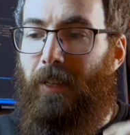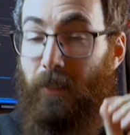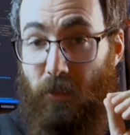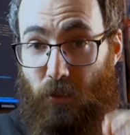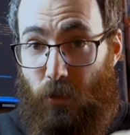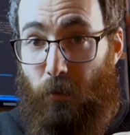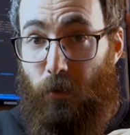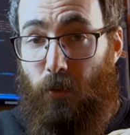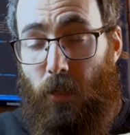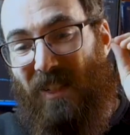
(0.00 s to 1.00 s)
this is
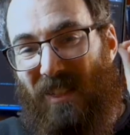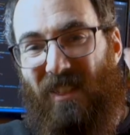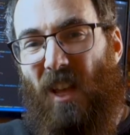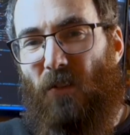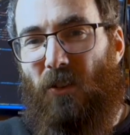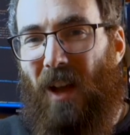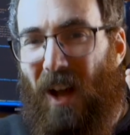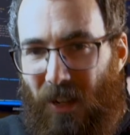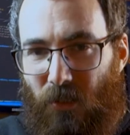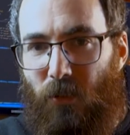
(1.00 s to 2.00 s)
serious,
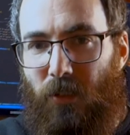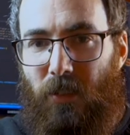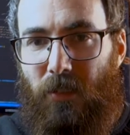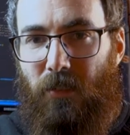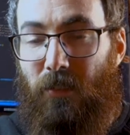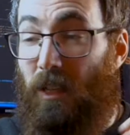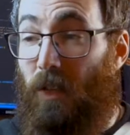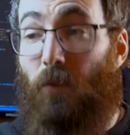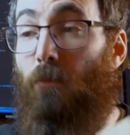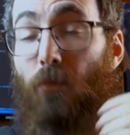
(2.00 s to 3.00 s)
700,
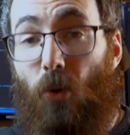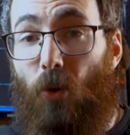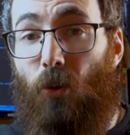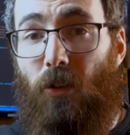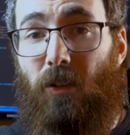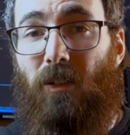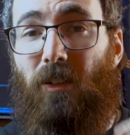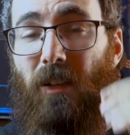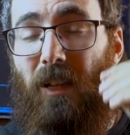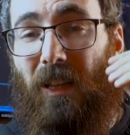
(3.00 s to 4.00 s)
even more,
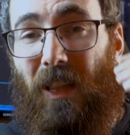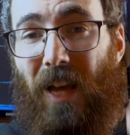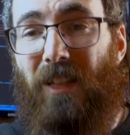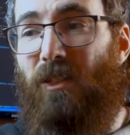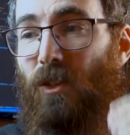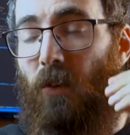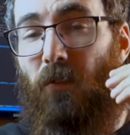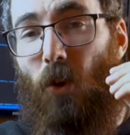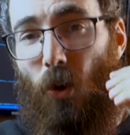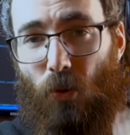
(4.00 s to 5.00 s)
lines
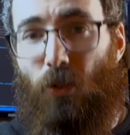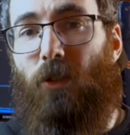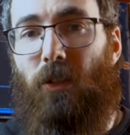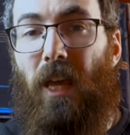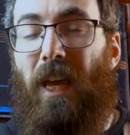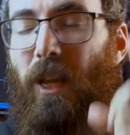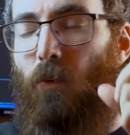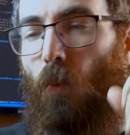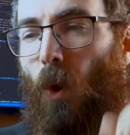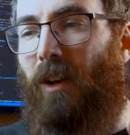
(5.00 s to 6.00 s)
of code
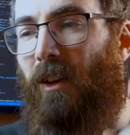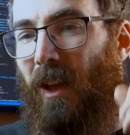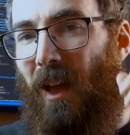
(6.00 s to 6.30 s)
in one